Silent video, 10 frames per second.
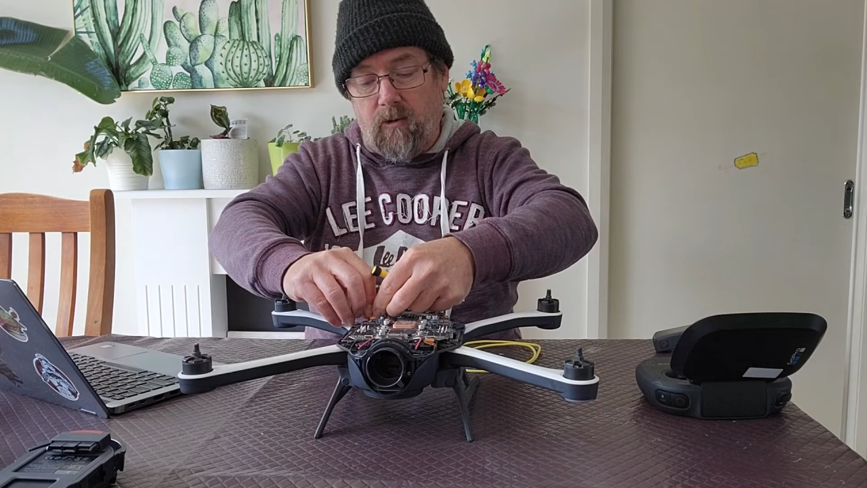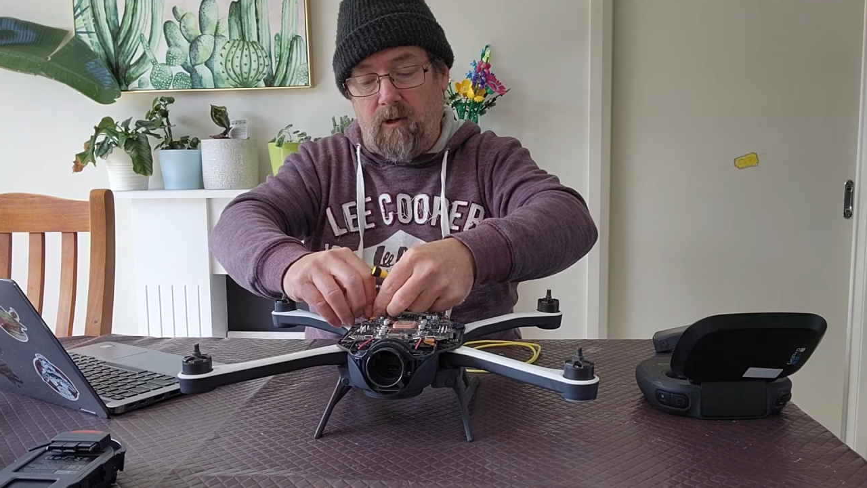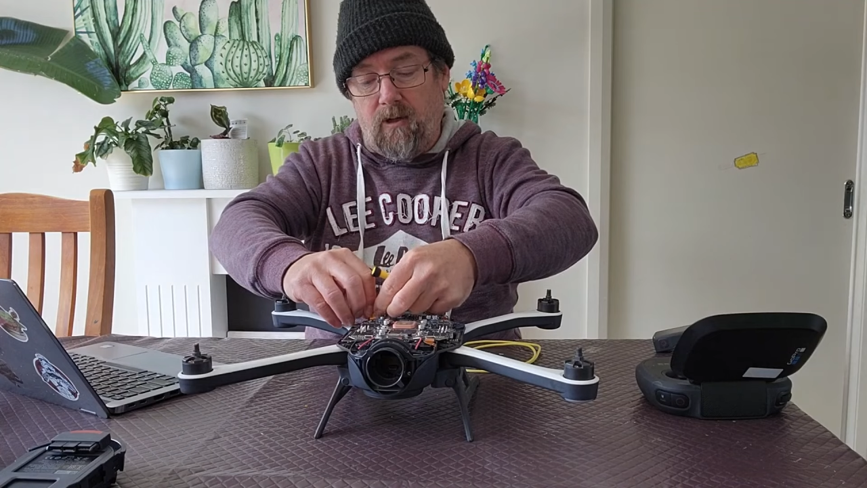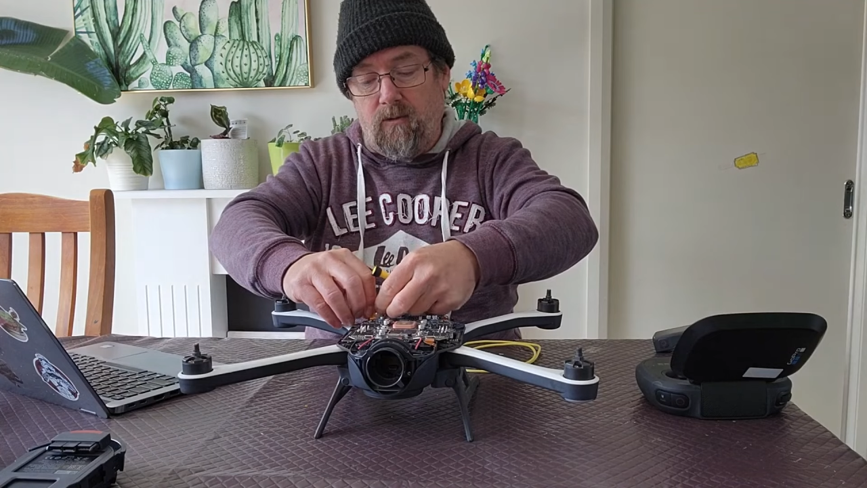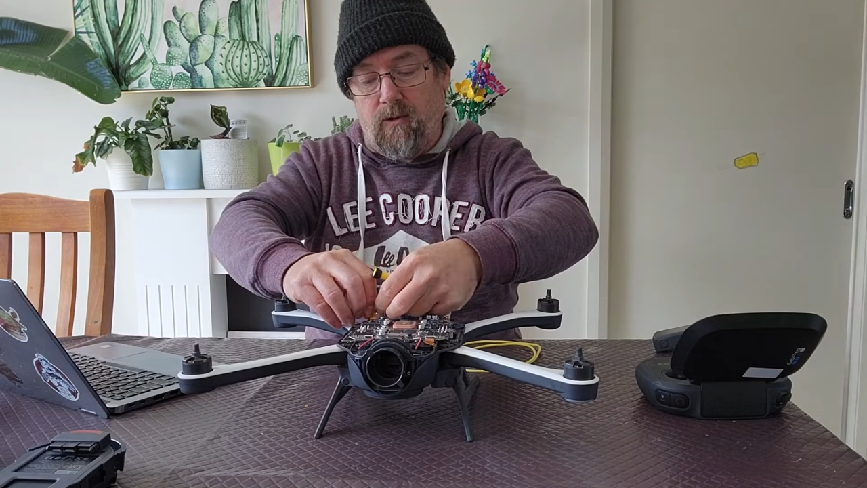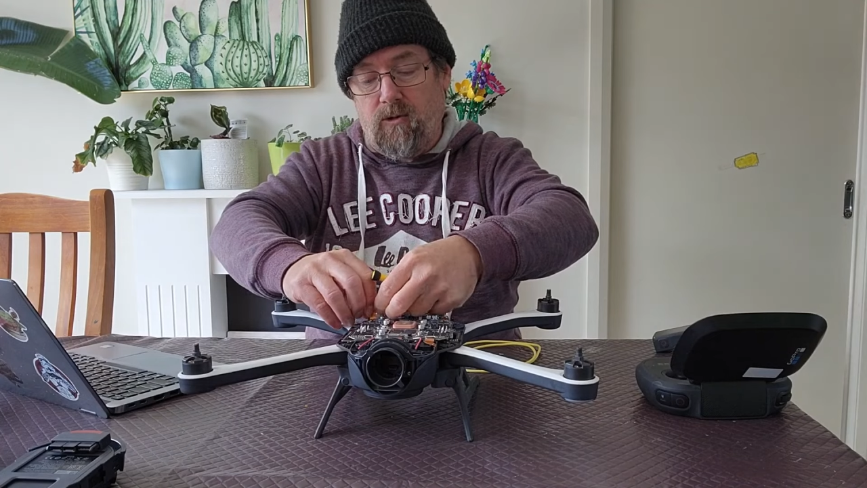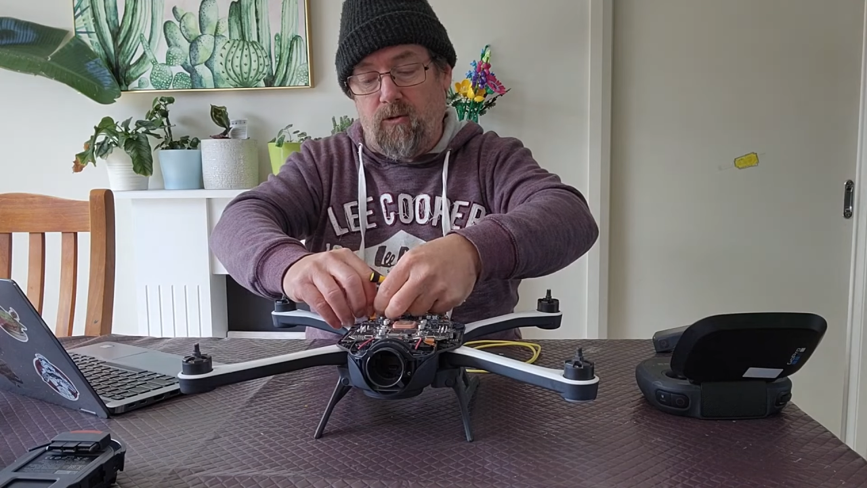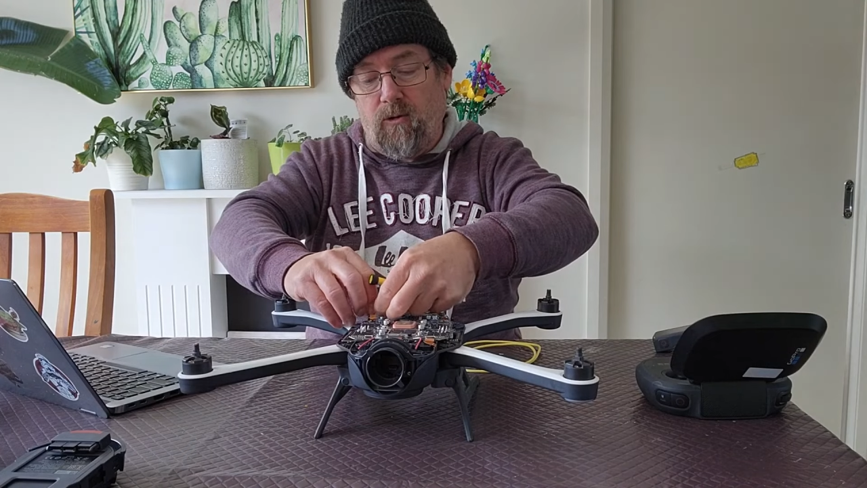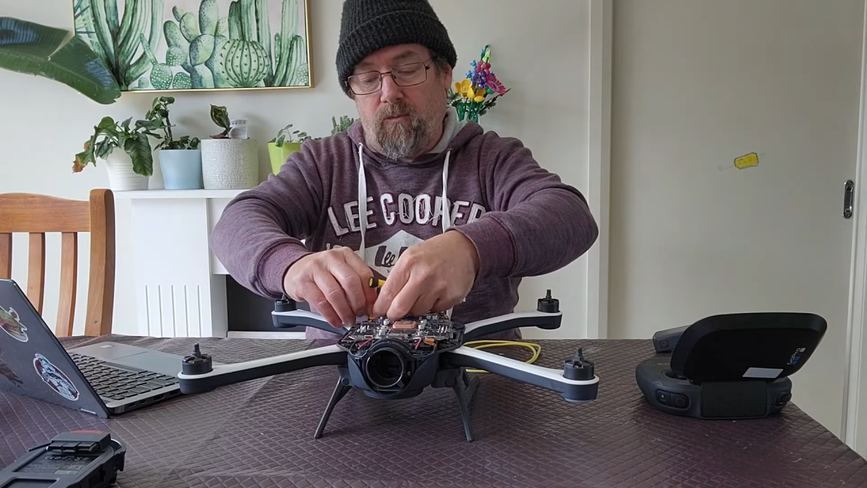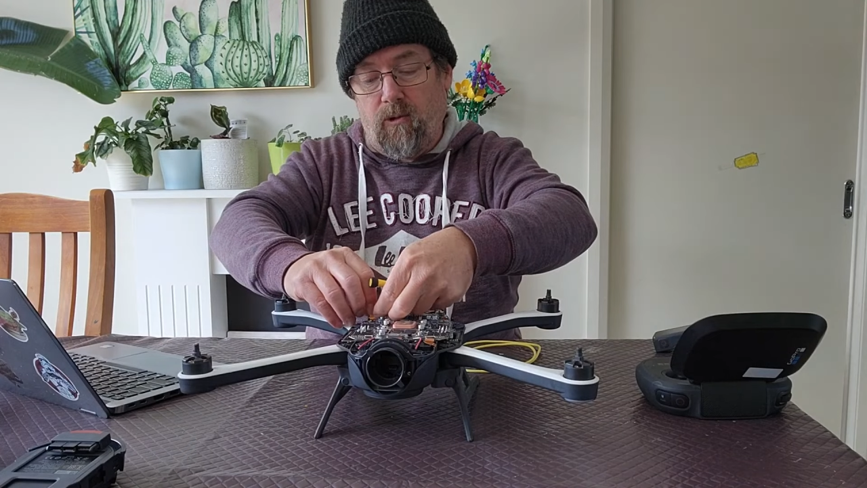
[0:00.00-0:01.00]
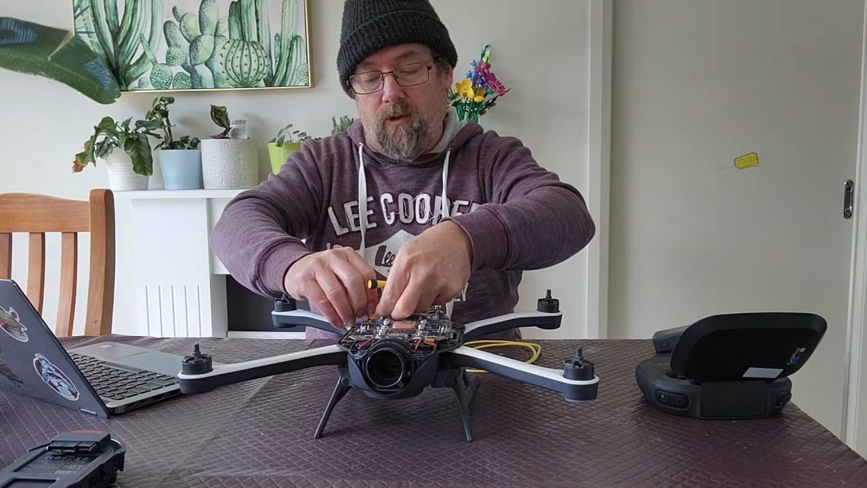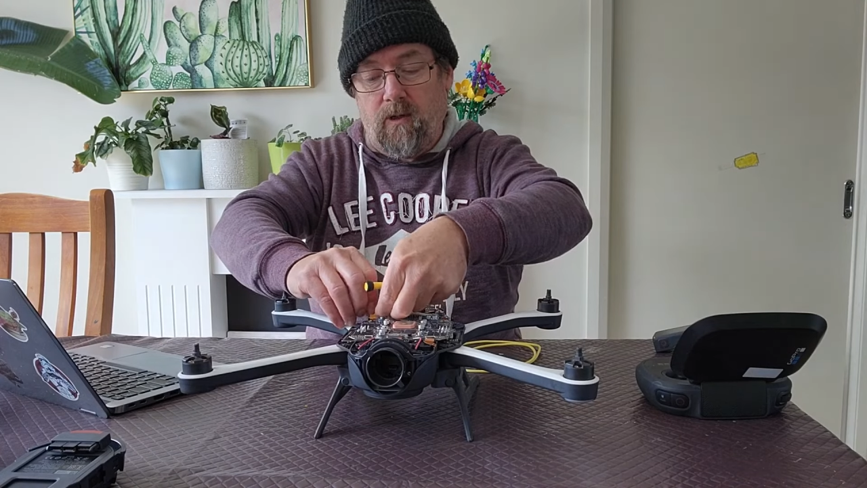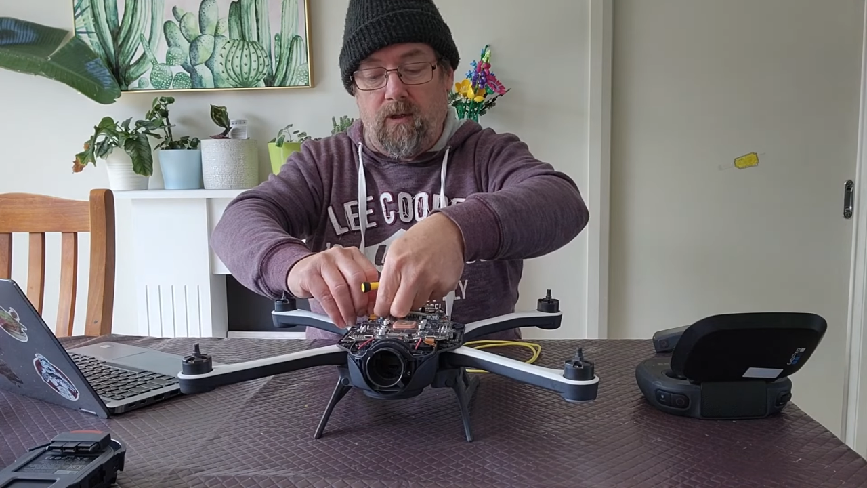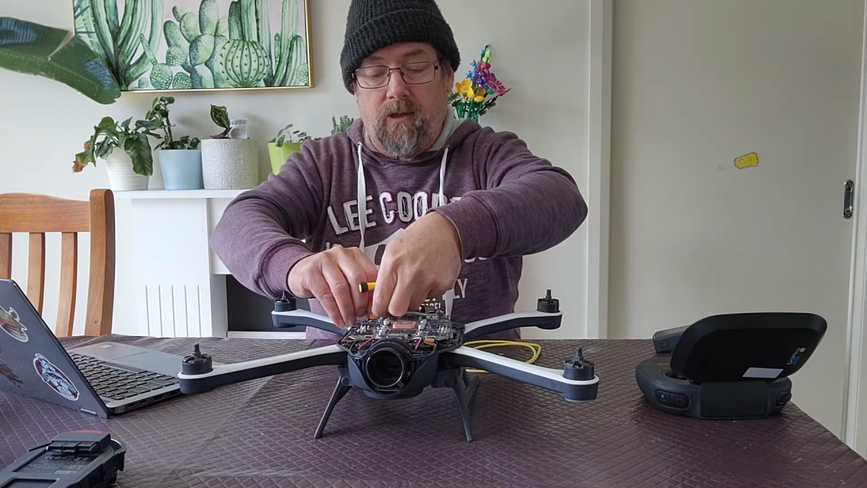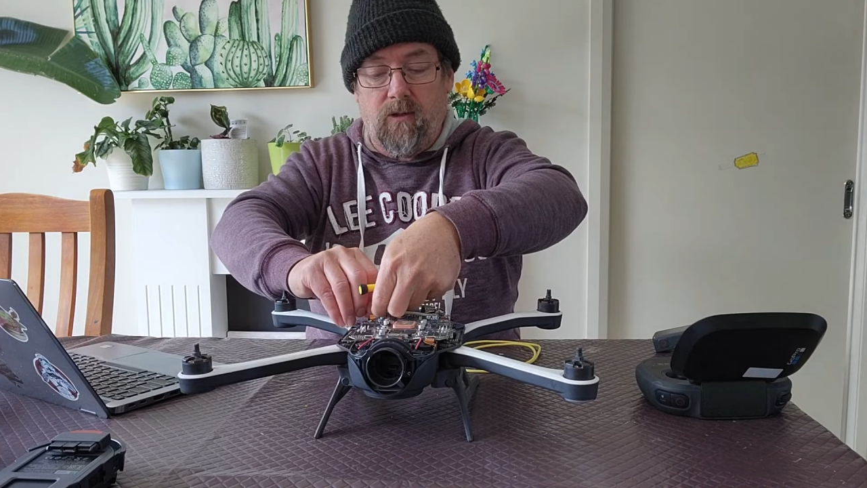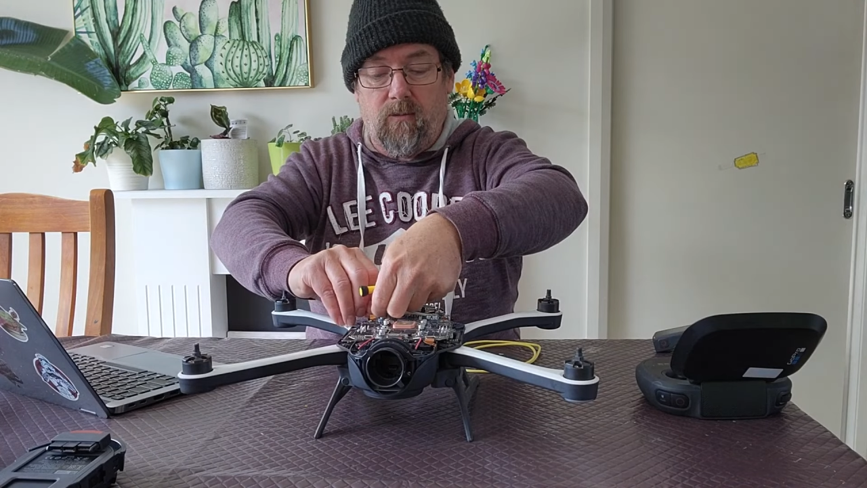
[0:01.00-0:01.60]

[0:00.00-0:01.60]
you need to ensure you put a little